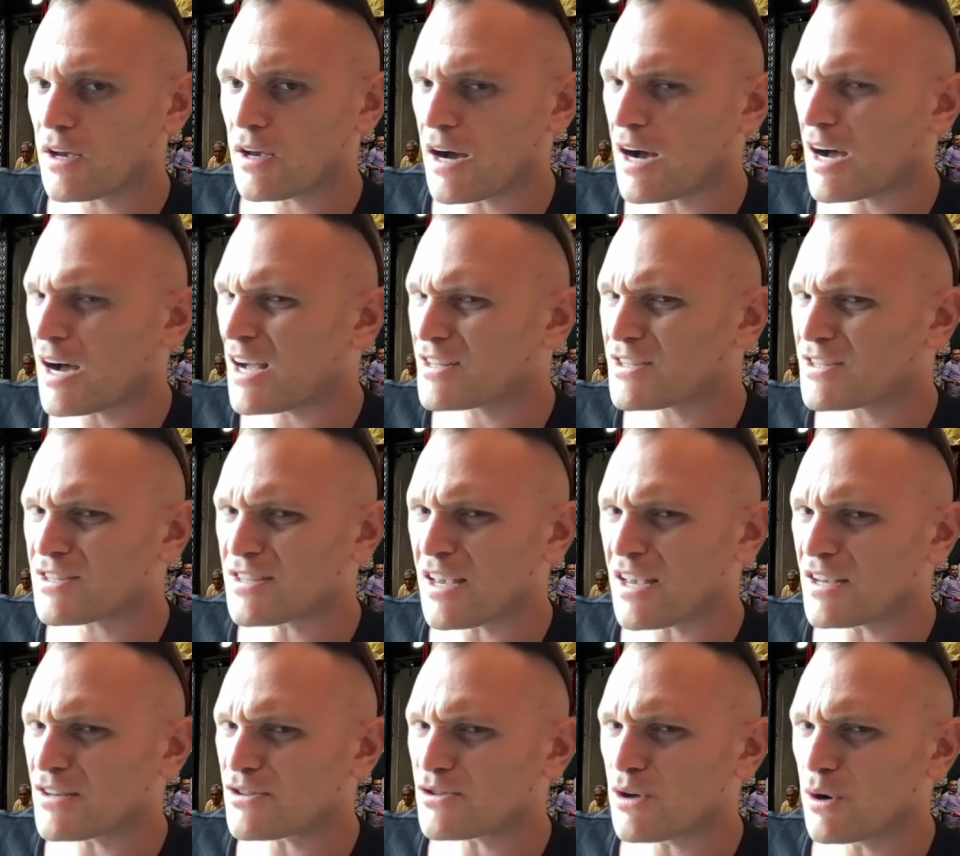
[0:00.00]
God's
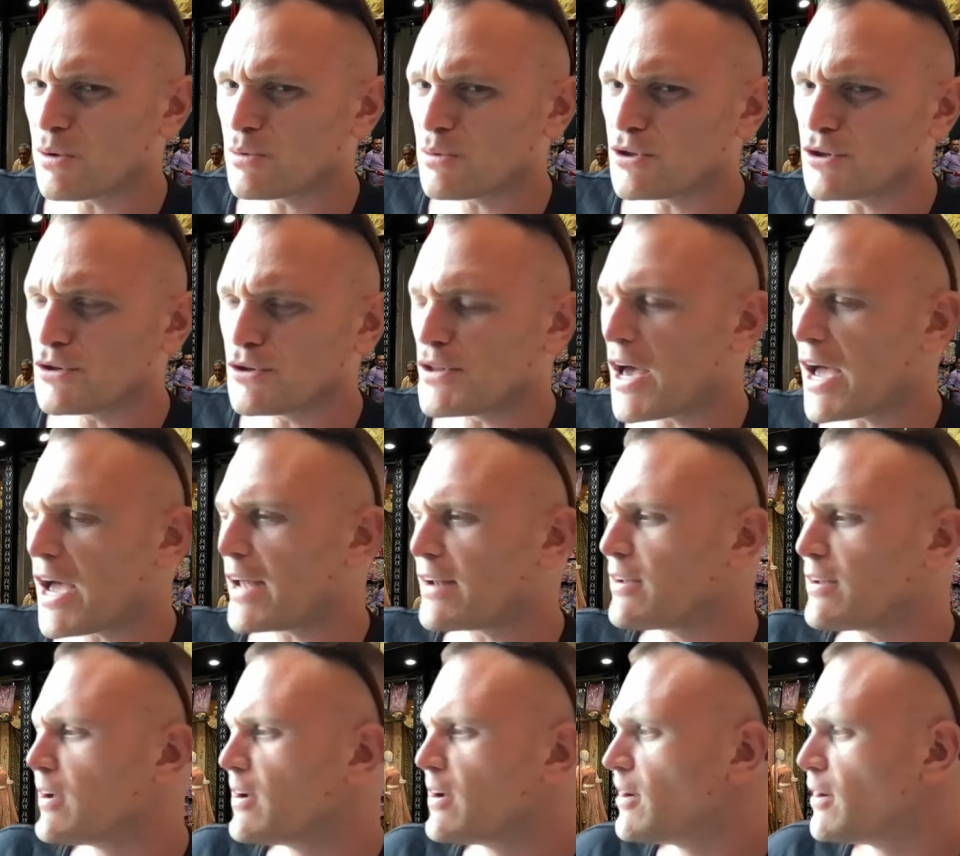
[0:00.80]
sakes, don't do
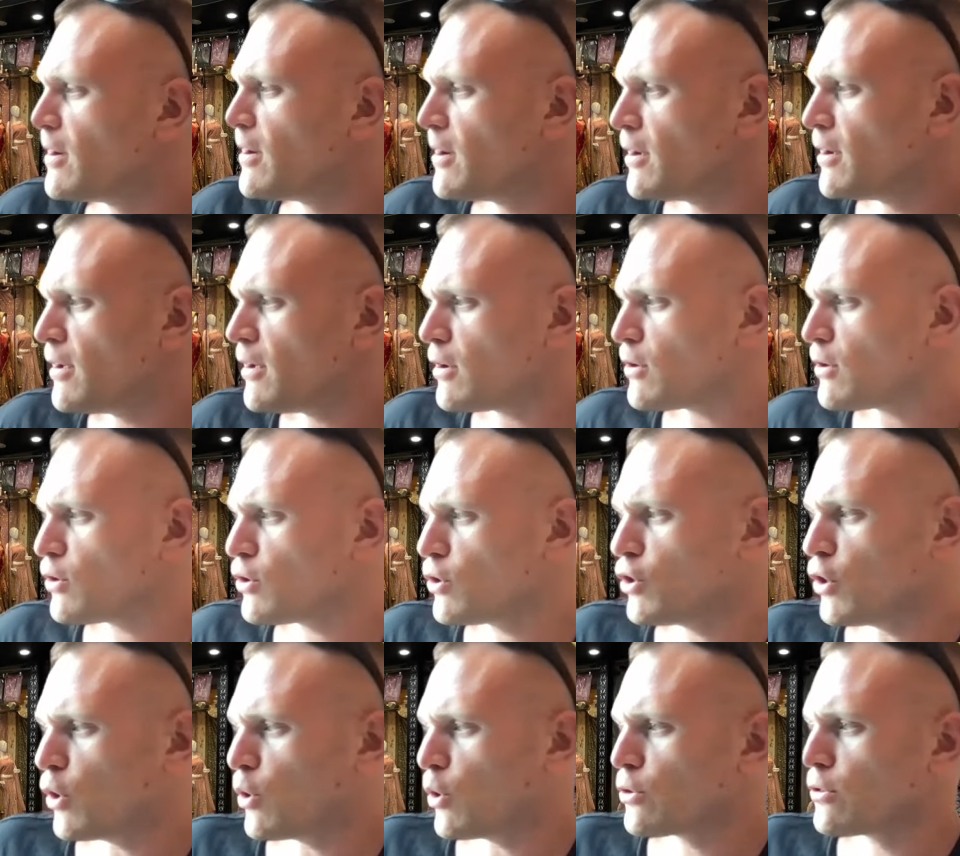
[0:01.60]
that.
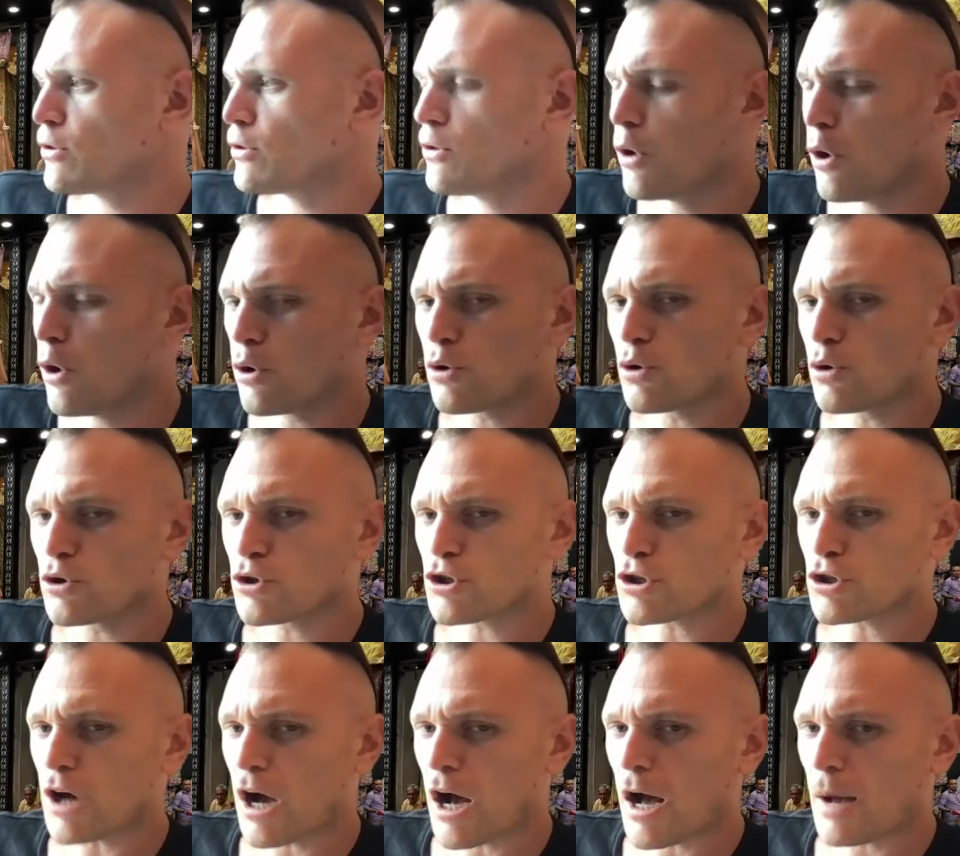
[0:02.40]
go to the local
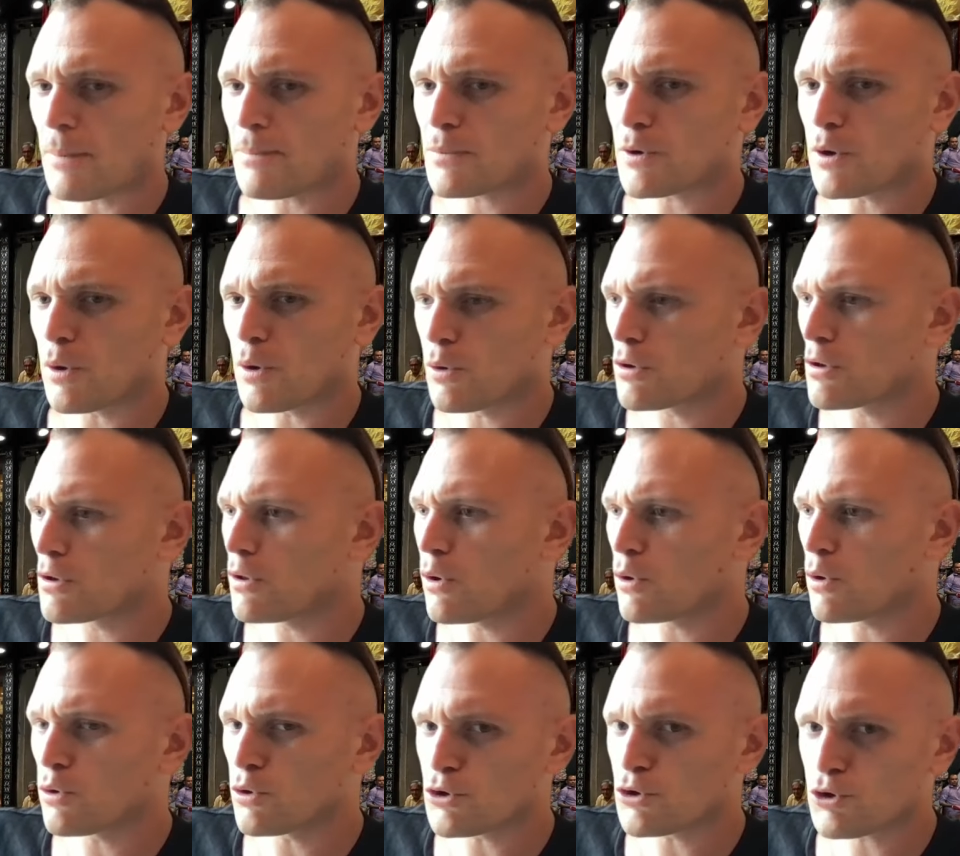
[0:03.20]
shop, go to the
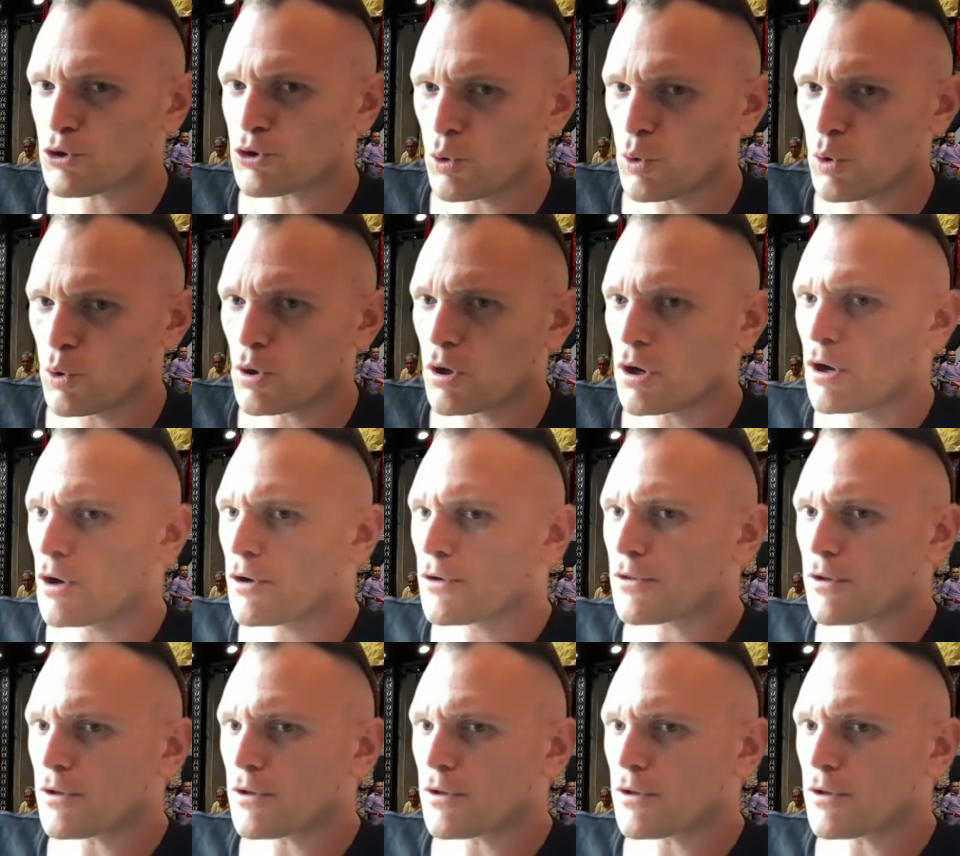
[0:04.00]
local souk,